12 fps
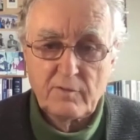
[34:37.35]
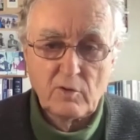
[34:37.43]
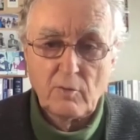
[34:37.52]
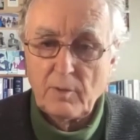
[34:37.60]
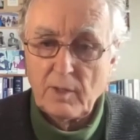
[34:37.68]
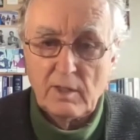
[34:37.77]
to
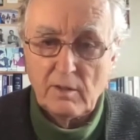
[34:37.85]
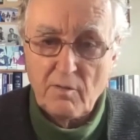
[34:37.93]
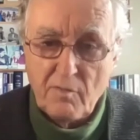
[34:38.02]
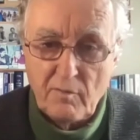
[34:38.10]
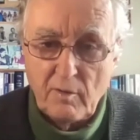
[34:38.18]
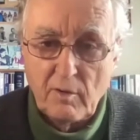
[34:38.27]
completely
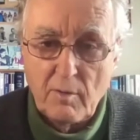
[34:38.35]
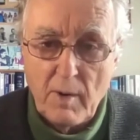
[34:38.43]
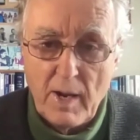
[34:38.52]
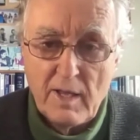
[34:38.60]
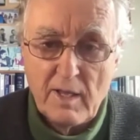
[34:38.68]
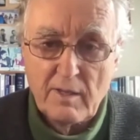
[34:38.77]
throw
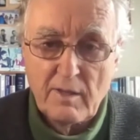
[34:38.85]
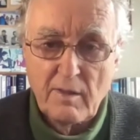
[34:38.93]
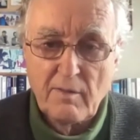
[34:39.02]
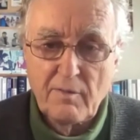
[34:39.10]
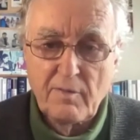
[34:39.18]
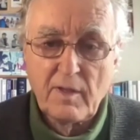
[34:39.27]

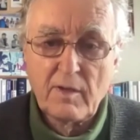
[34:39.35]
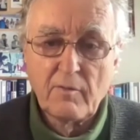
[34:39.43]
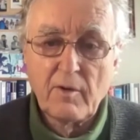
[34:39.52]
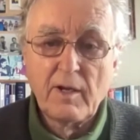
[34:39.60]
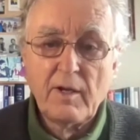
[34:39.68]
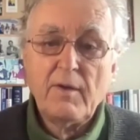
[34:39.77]
away a
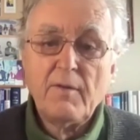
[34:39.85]
theory.